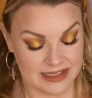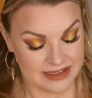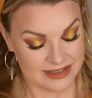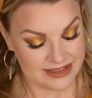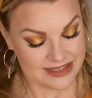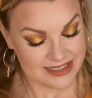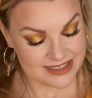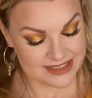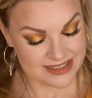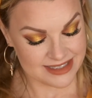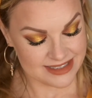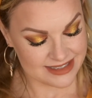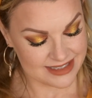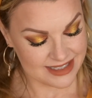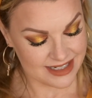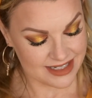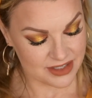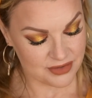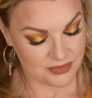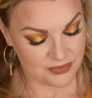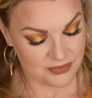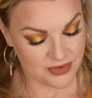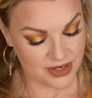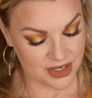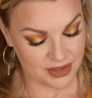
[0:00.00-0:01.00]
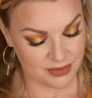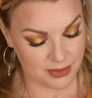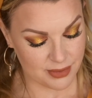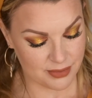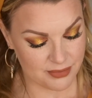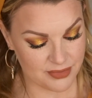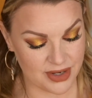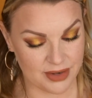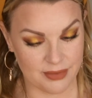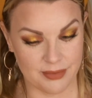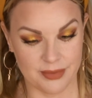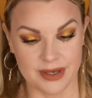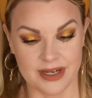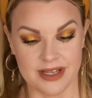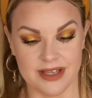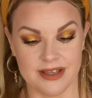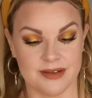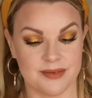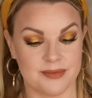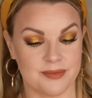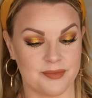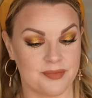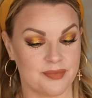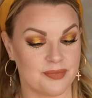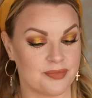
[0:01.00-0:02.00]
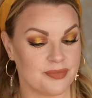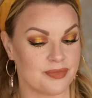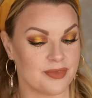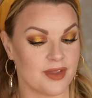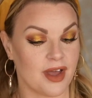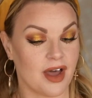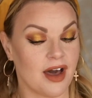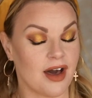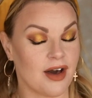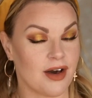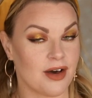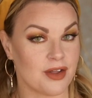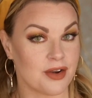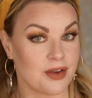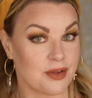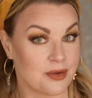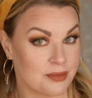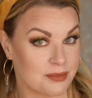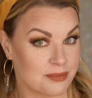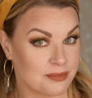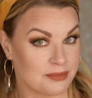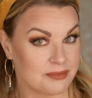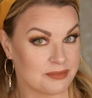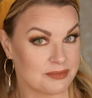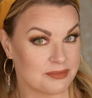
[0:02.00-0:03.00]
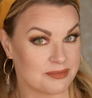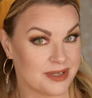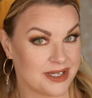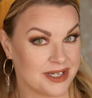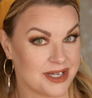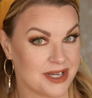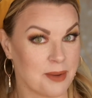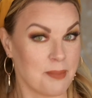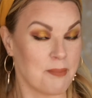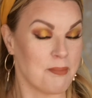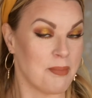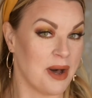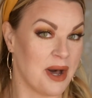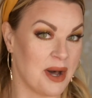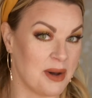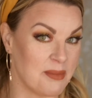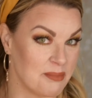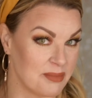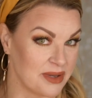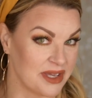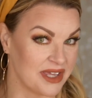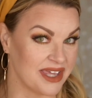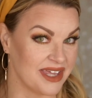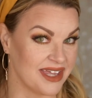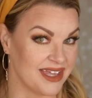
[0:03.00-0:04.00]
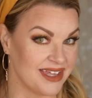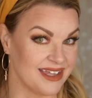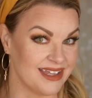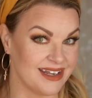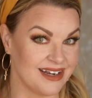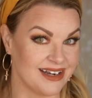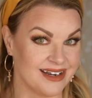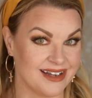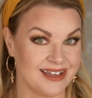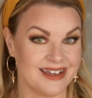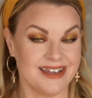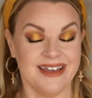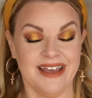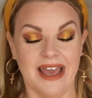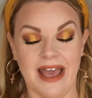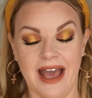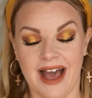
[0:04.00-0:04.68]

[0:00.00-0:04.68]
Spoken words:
This is like very, very autumn pumpkin.